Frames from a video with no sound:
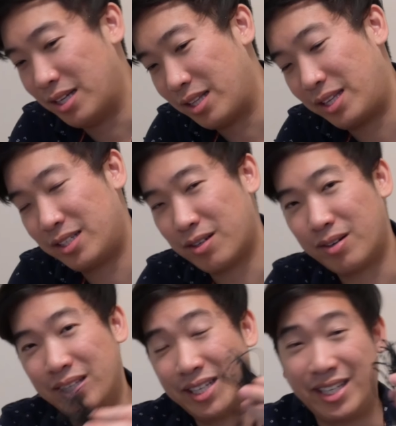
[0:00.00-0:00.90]
these
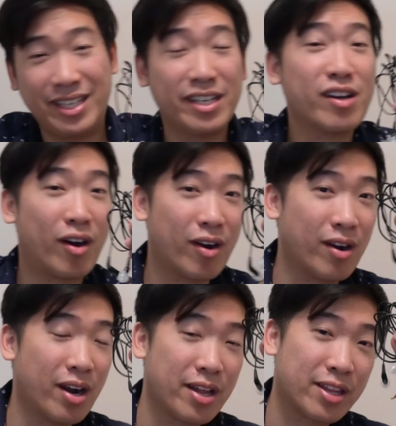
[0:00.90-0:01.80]
are the
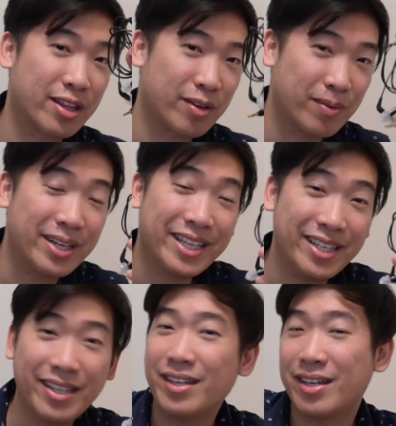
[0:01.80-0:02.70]

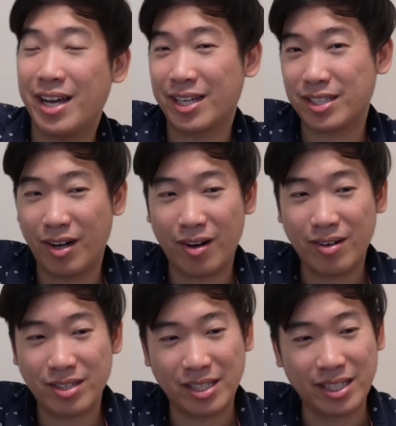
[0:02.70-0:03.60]
ER3
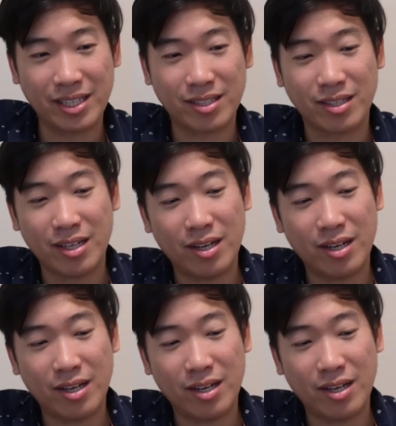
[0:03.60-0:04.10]
XRs, and these